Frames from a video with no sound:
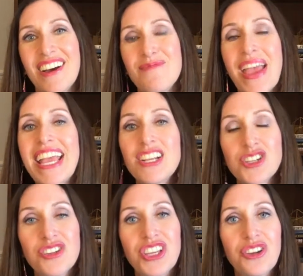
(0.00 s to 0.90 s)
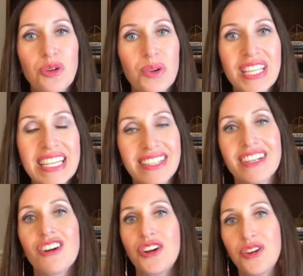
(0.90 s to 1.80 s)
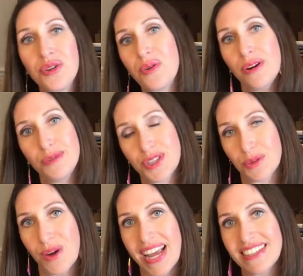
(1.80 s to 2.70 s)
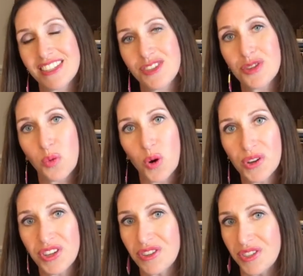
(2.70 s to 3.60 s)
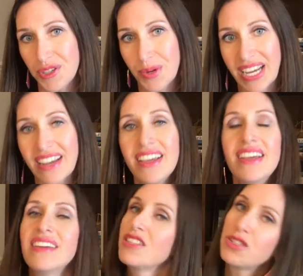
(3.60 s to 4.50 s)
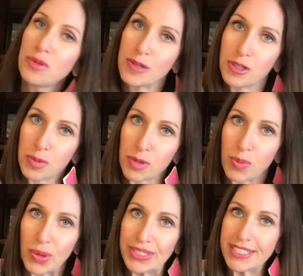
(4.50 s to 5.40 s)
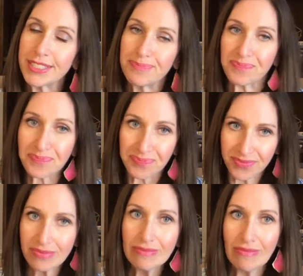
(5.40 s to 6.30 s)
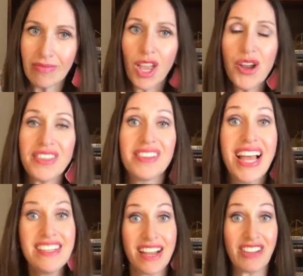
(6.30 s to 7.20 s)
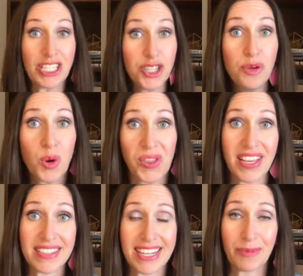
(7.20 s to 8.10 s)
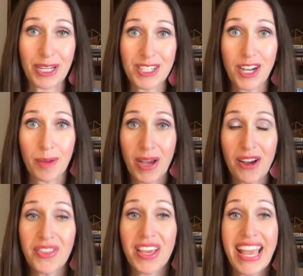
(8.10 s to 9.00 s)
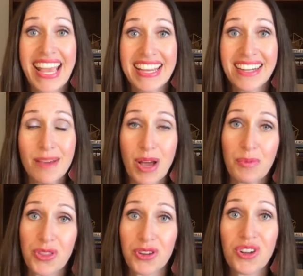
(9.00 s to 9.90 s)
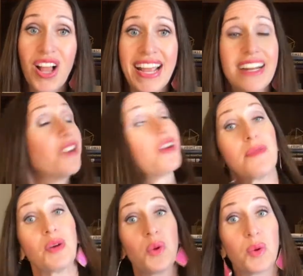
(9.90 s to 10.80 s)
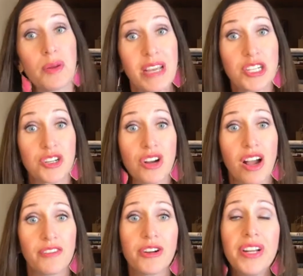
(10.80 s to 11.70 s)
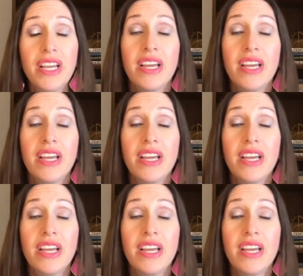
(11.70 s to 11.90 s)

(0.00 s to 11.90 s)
making sure that you're really clear on who owns the rights to the work that you're doing, super, super important. All right, I've got two more things that I'm going to talk about that can come up with your client agreement. We want to make sure are covered.